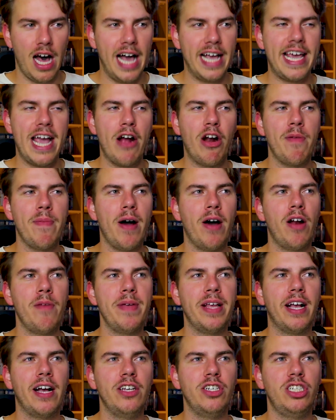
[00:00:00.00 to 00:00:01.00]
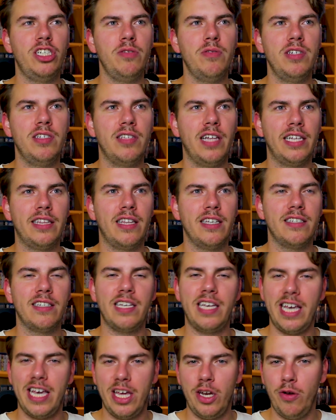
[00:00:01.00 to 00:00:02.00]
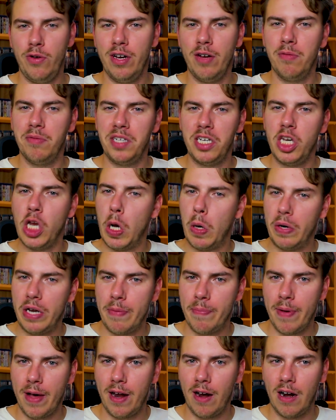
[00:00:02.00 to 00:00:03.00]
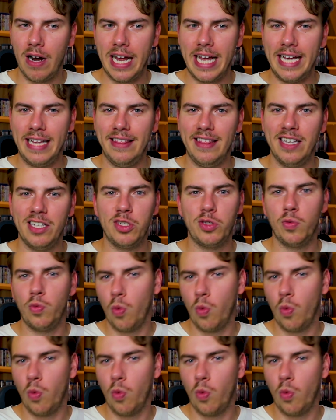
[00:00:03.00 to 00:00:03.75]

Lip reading: I cared about her because she was like this kid who didn't really know any better in this